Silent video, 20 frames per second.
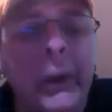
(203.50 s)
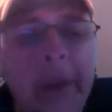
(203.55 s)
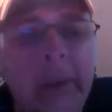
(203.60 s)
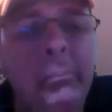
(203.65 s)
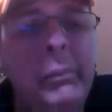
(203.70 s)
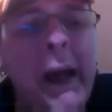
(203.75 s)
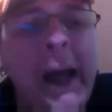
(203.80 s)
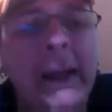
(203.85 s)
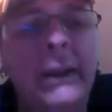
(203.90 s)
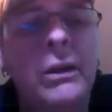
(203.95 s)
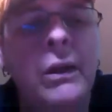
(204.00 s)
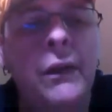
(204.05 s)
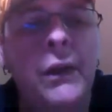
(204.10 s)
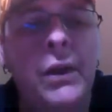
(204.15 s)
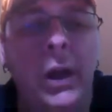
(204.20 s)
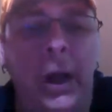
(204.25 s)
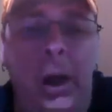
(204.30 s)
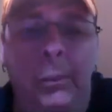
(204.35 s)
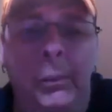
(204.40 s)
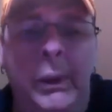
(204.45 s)
back to the
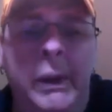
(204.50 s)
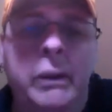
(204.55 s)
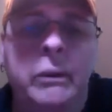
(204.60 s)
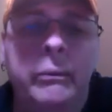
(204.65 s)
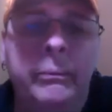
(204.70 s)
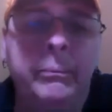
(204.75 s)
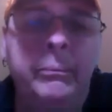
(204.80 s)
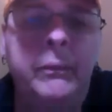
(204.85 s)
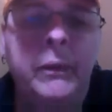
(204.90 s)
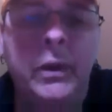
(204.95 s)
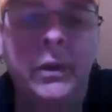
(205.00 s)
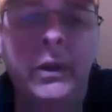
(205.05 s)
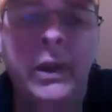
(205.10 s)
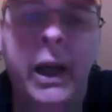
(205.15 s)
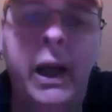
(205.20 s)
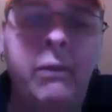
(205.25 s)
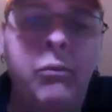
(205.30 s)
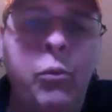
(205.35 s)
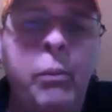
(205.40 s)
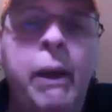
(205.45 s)
topic, because I
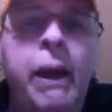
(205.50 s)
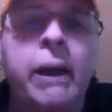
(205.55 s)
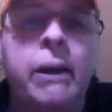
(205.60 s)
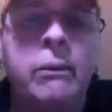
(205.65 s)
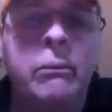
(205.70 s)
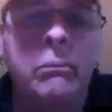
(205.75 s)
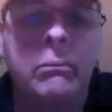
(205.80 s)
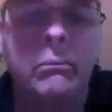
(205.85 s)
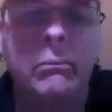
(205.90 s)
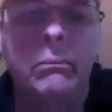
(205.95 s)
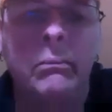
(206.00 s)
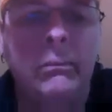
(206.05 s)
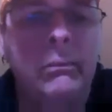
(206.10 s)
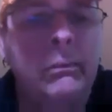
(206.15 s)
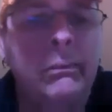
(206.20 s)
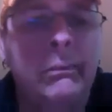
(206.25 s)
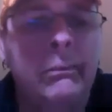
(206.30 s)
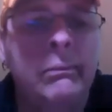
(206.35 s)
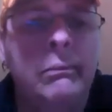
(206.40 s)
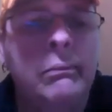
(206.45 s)
have a bad
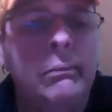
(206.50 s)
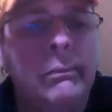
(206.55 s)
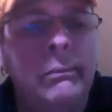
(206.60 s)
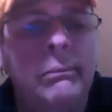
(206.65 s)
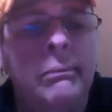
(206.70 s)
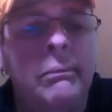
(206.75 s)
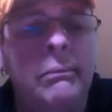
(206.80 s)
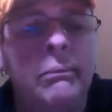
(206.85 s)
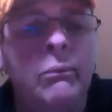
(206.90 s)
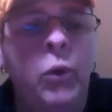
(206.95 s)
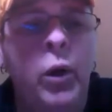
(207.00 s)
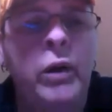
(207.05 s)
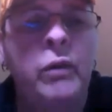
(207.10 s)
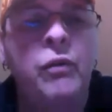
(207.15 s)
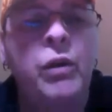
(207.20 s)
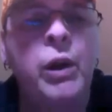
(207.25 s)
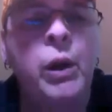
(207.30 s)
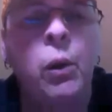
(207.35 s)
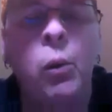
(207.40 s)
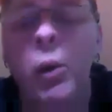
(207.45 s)
way of getting